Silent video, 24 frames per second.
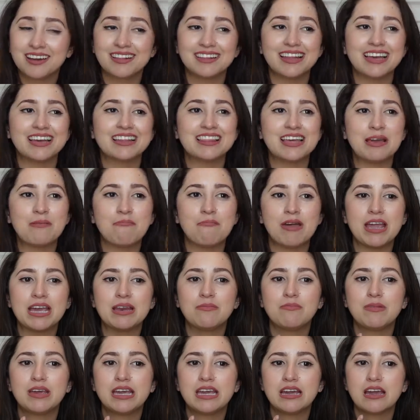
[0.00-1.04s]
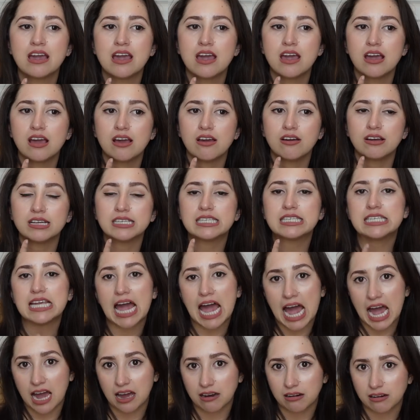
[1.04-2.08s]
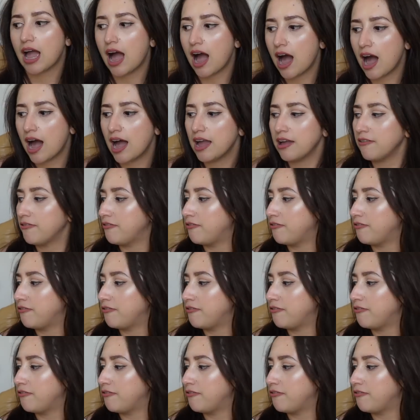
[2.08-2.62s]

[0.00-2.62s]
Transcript: Like they made me sad. I